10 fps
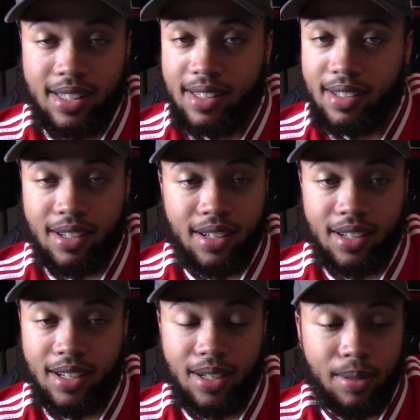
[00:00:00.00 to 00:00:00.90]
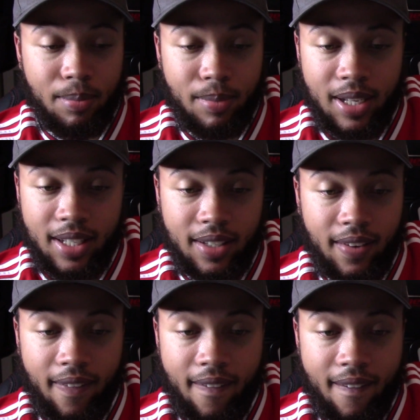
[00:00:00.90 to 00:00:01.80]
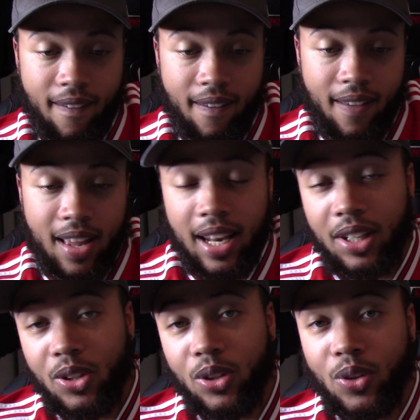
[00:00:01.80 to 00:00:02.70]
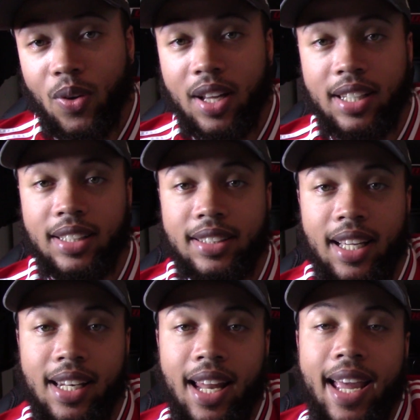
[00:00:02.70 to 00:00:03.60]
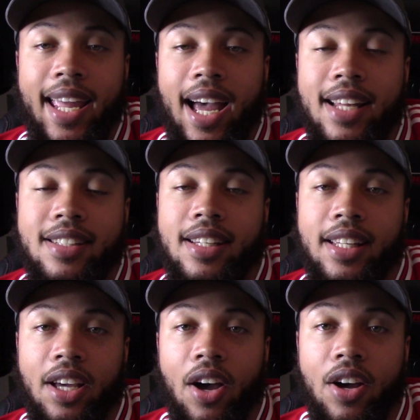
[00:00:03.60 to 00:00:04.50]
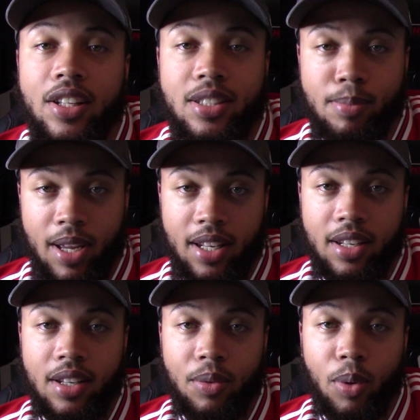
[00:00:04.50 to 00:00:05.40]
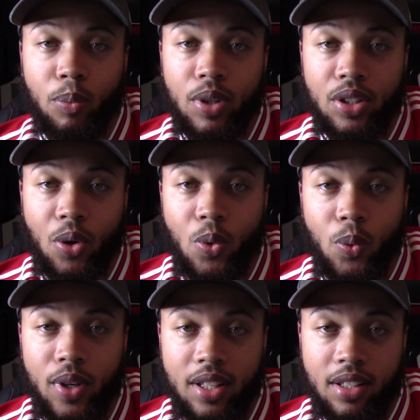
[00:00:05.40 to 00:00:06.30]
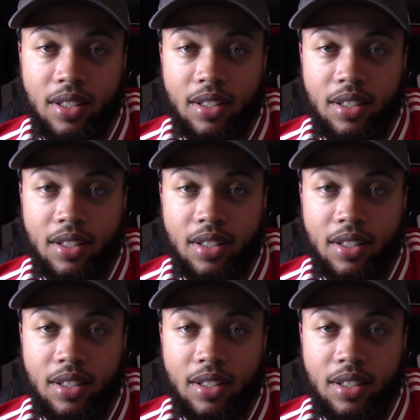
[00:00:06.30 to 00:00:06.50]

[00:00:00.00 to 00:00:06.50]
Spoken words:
Duh, man. Like, you lot don't understand that it actually hurts, man, when we don't win.